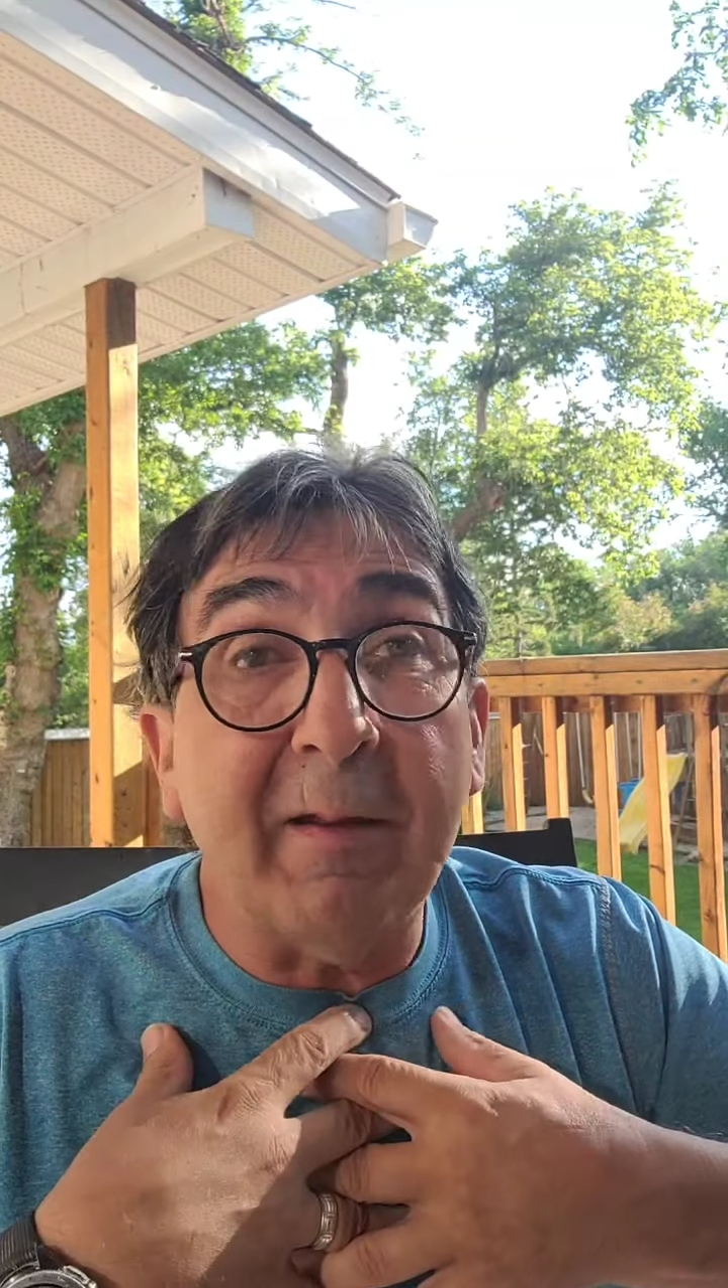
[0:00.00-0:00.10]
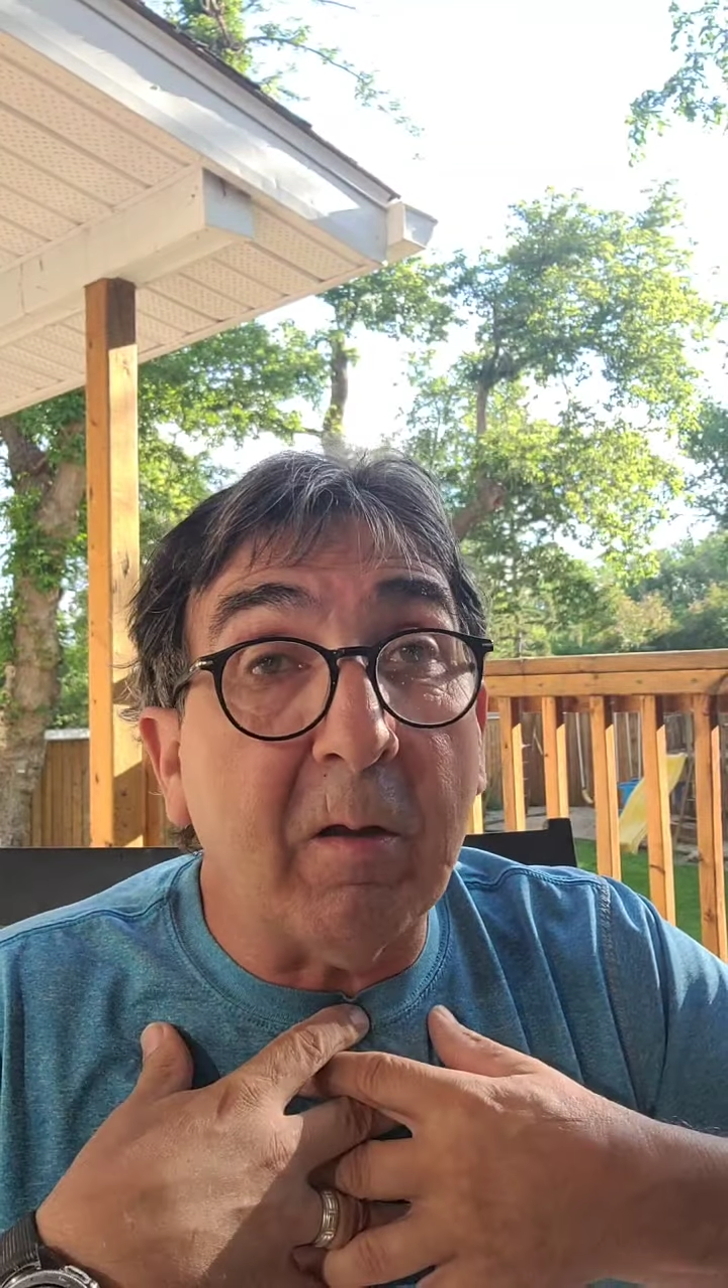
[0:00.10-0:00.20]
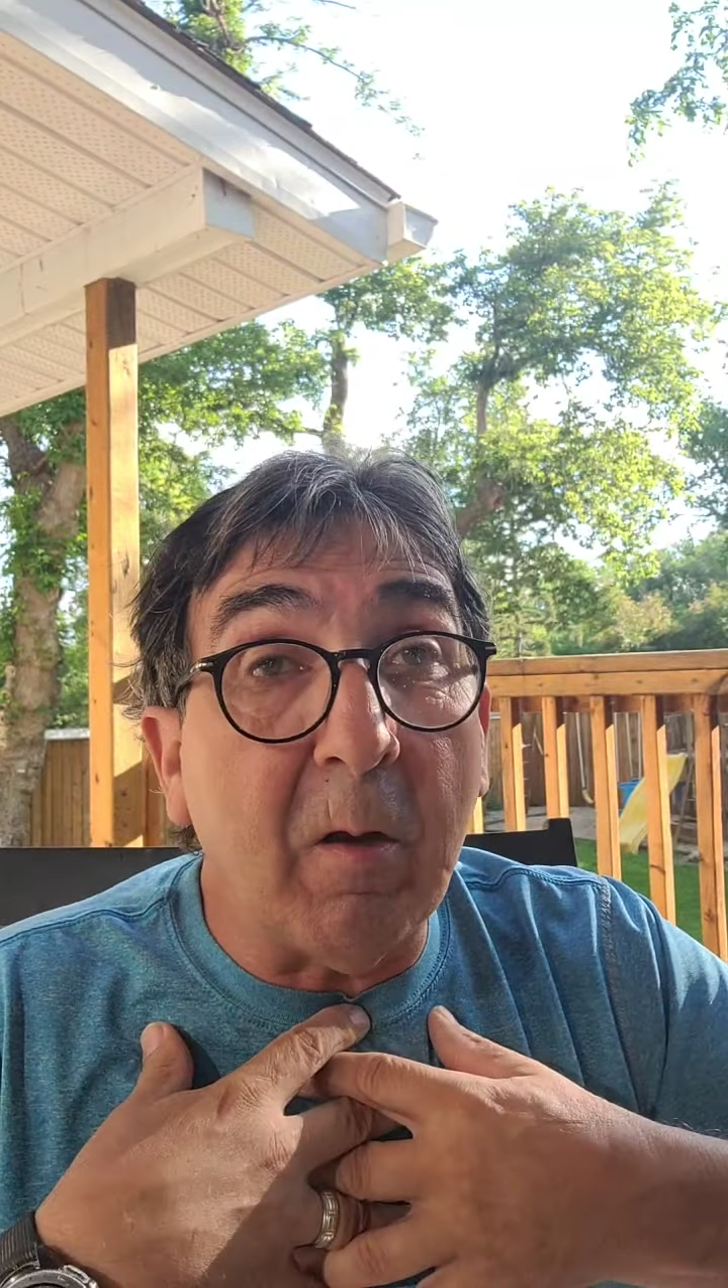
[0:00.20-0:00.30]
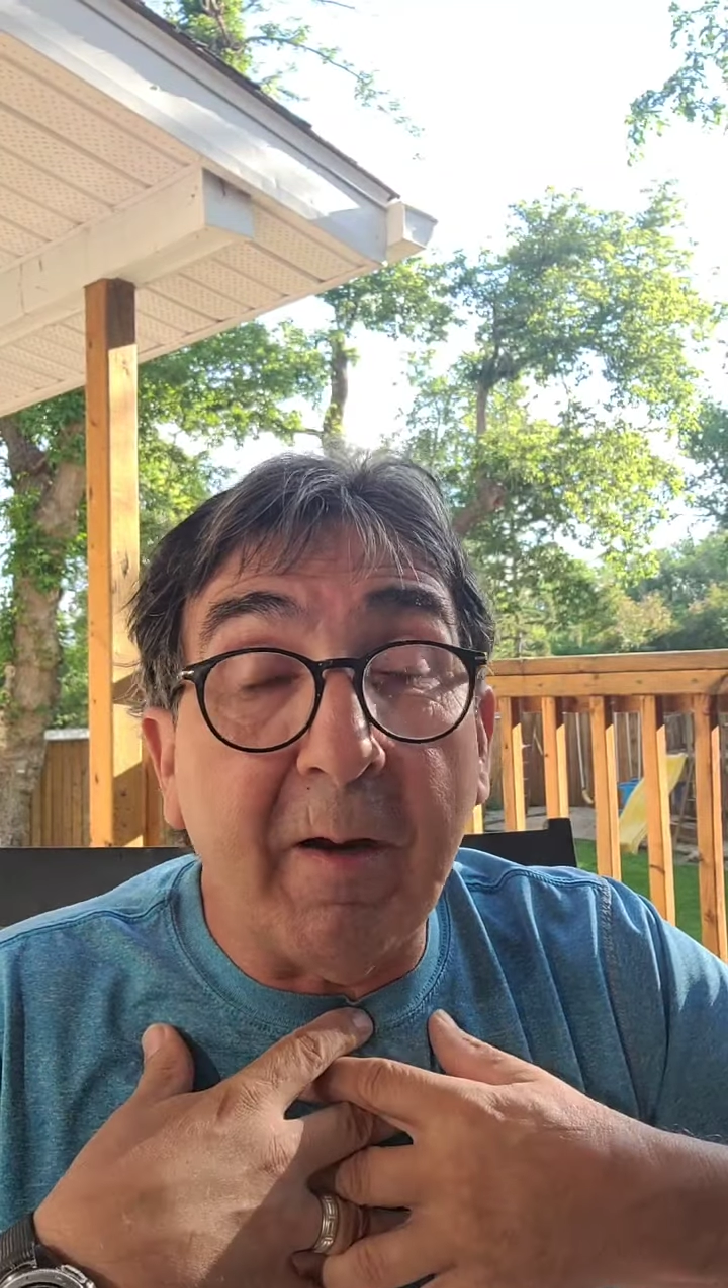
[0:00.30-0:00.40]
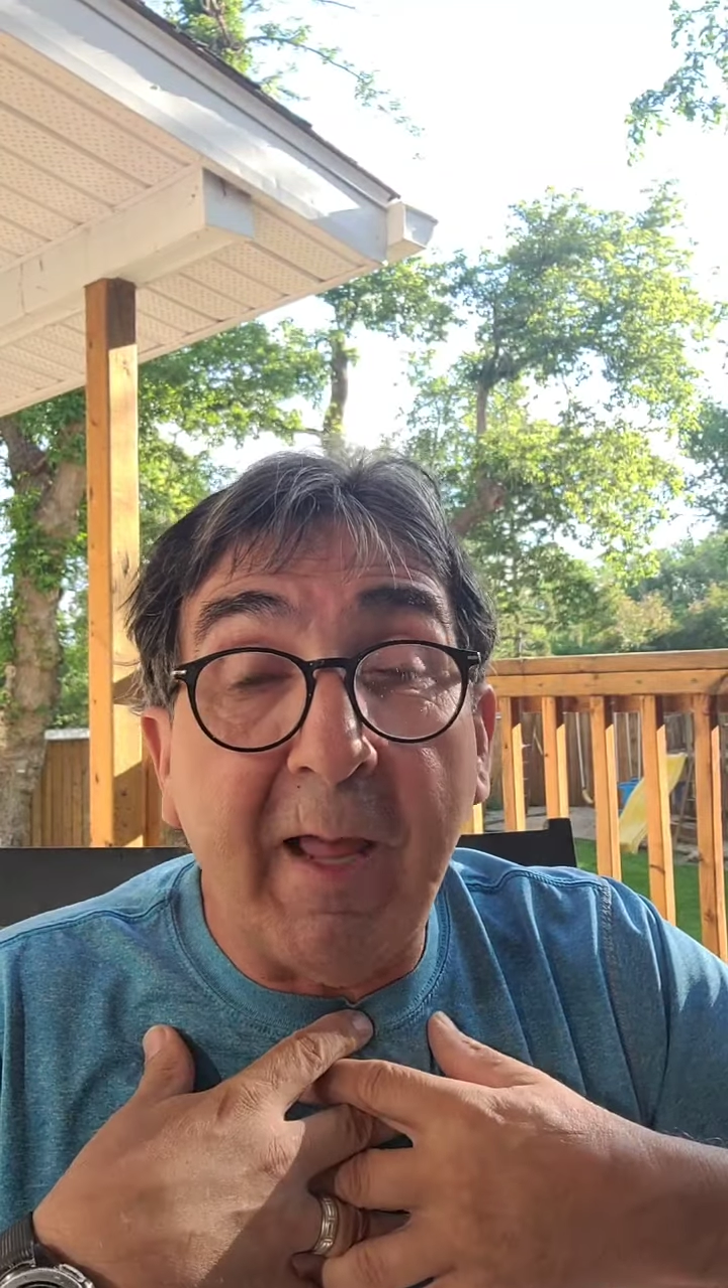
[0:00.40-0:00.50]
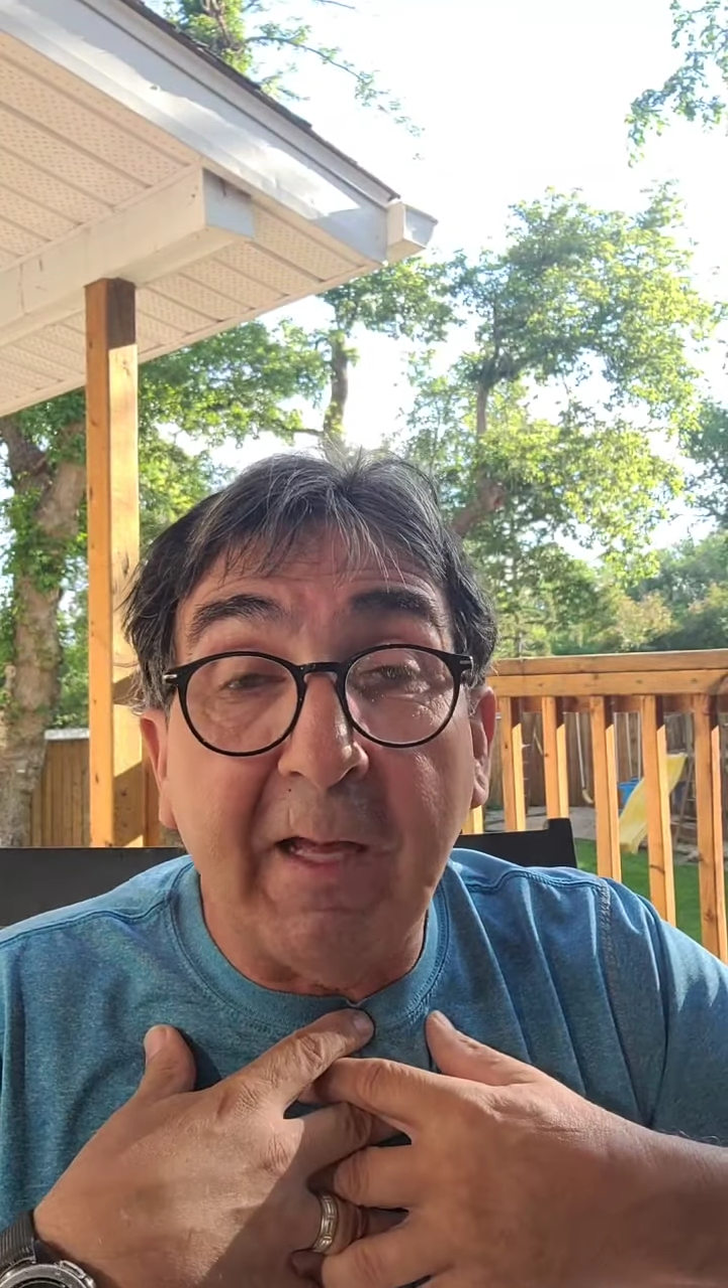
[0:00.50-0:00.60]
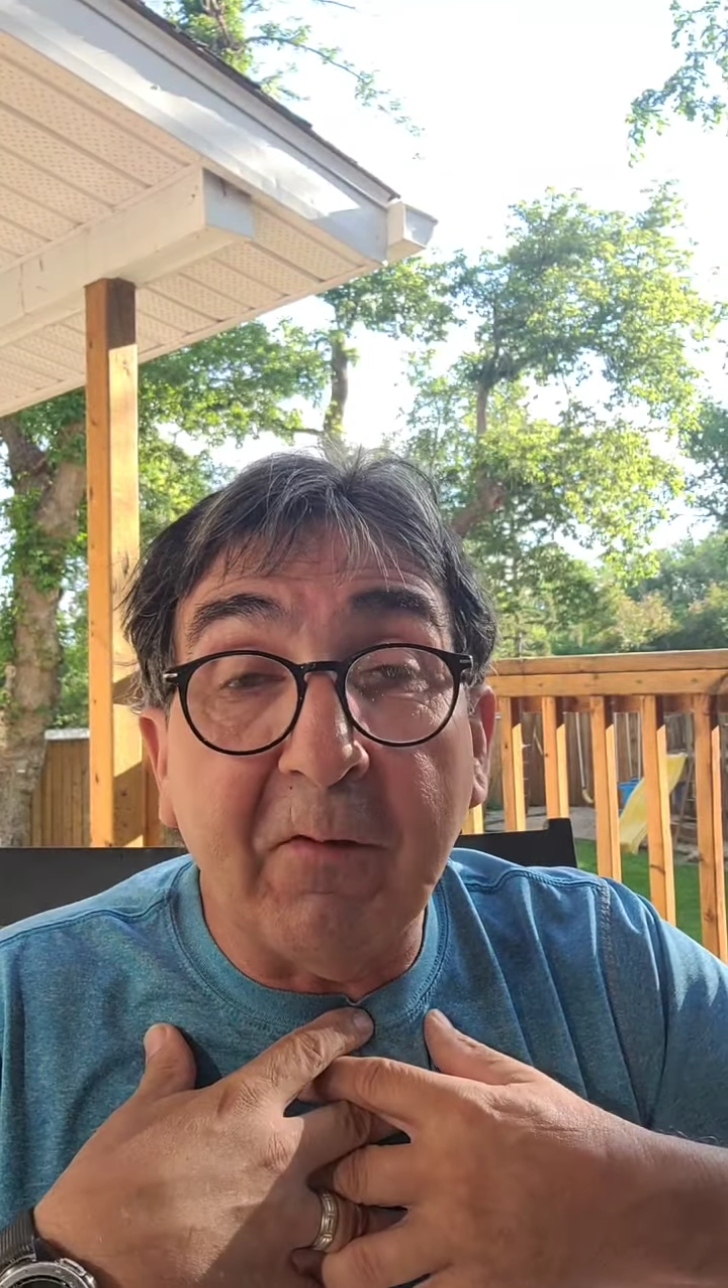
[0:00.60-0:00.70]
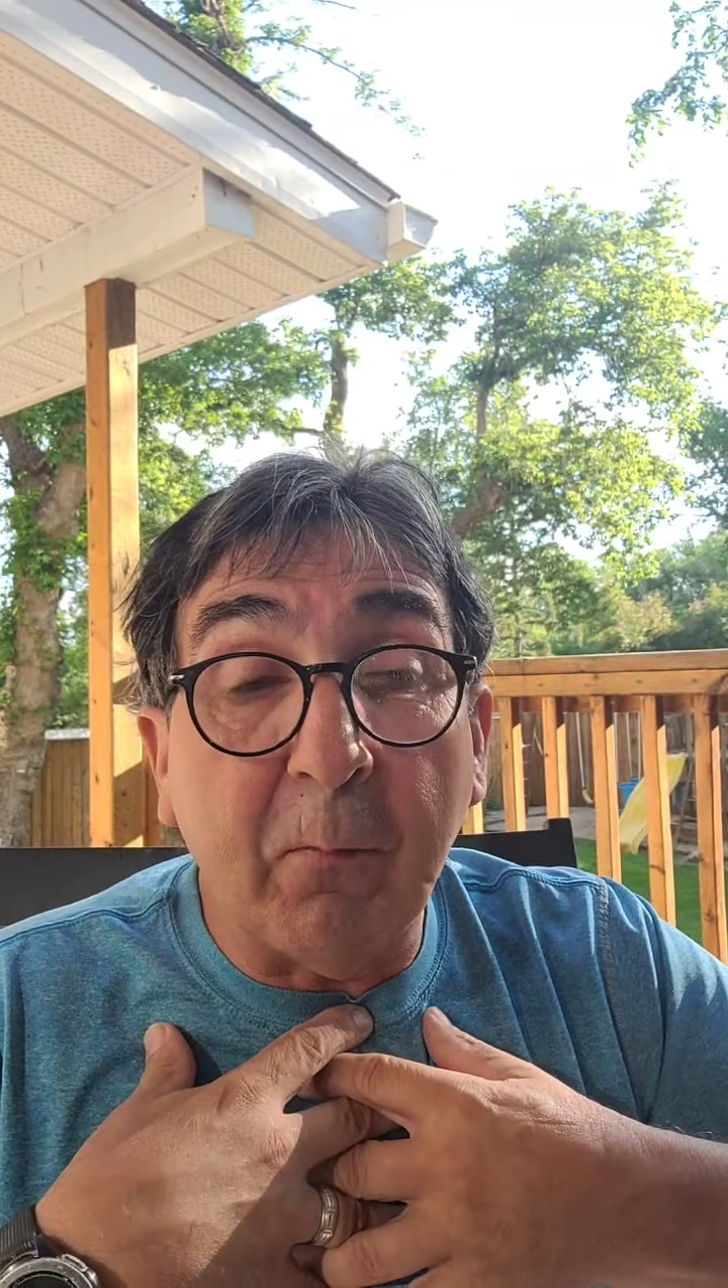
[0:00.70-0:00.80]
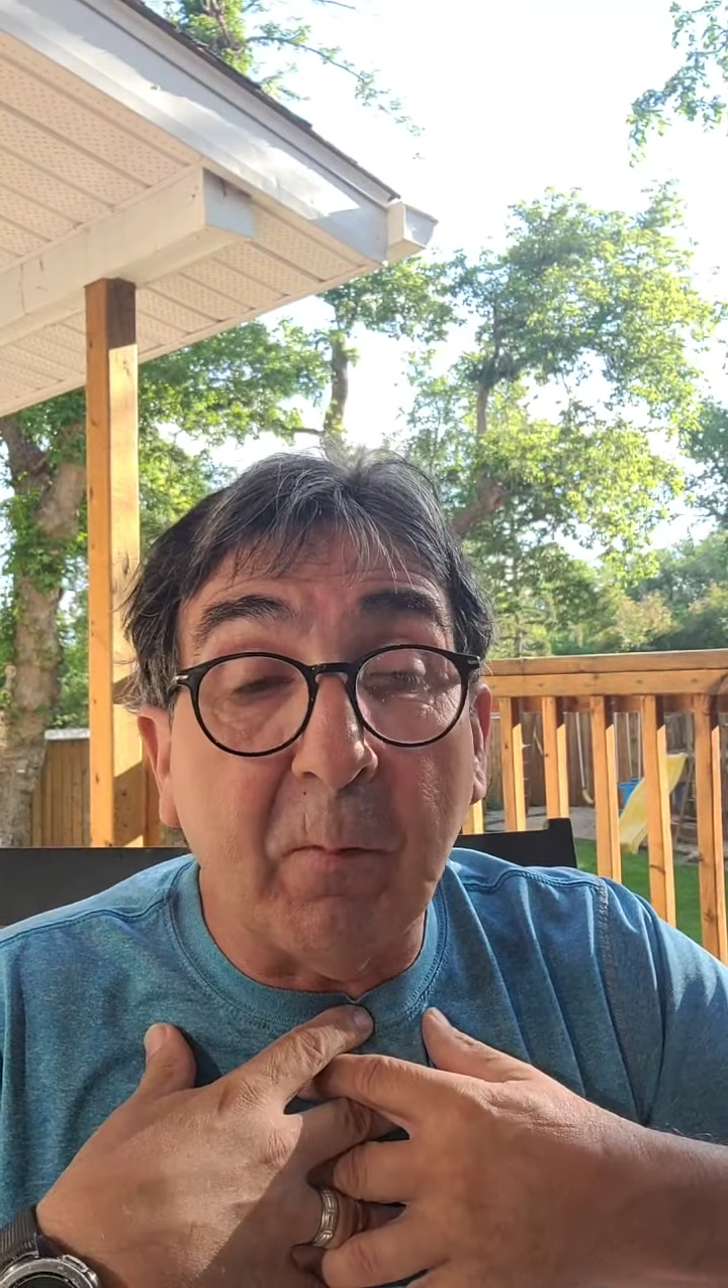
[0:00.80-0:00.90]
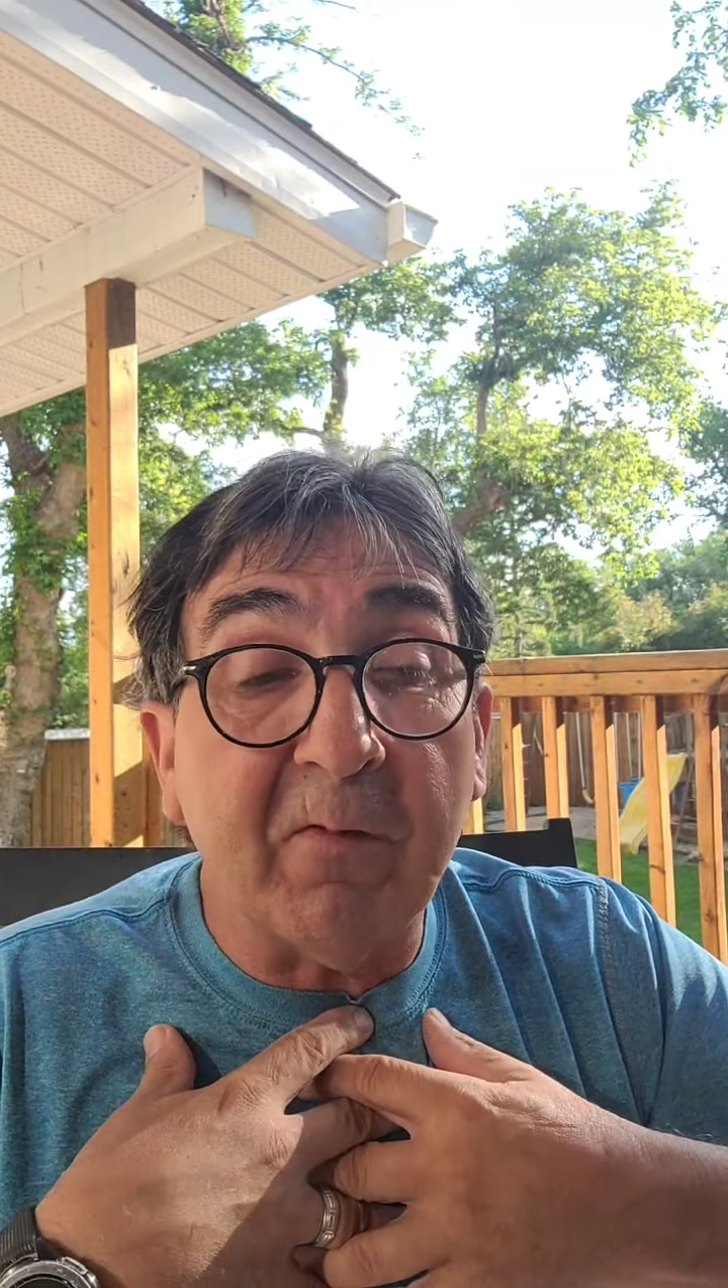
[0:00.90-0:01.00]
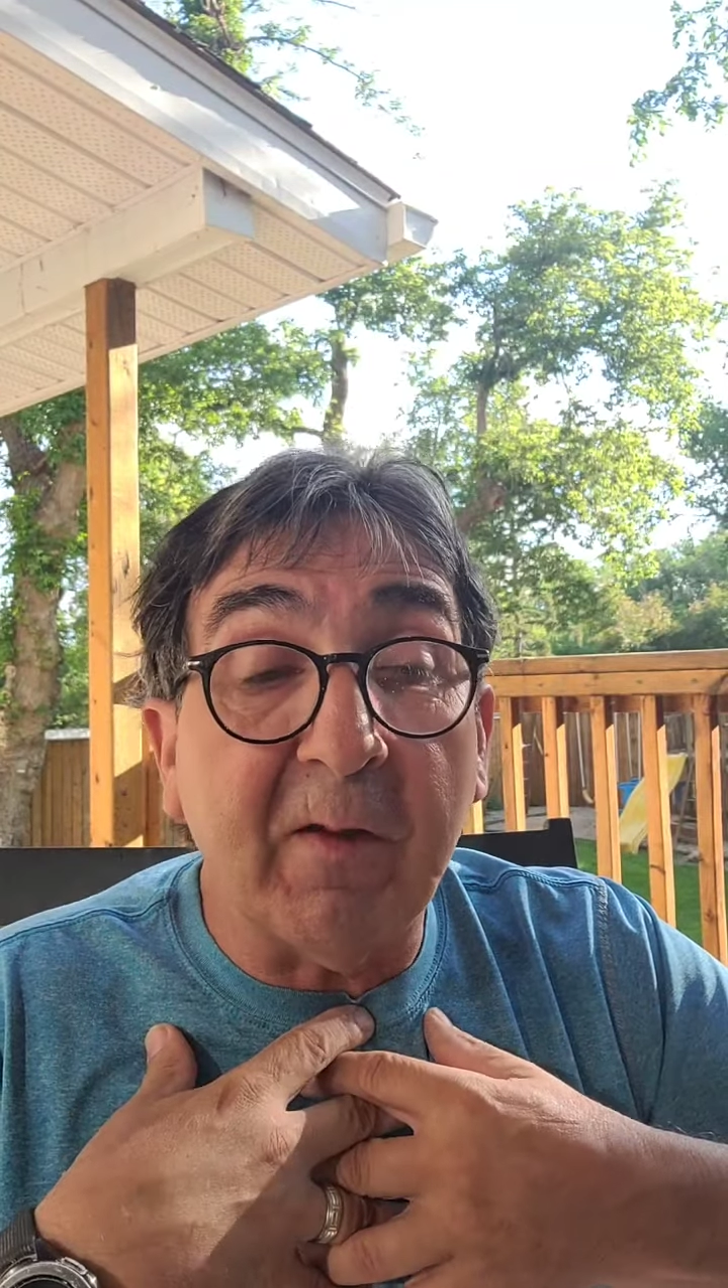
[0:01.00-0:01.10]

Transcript: that God has for us.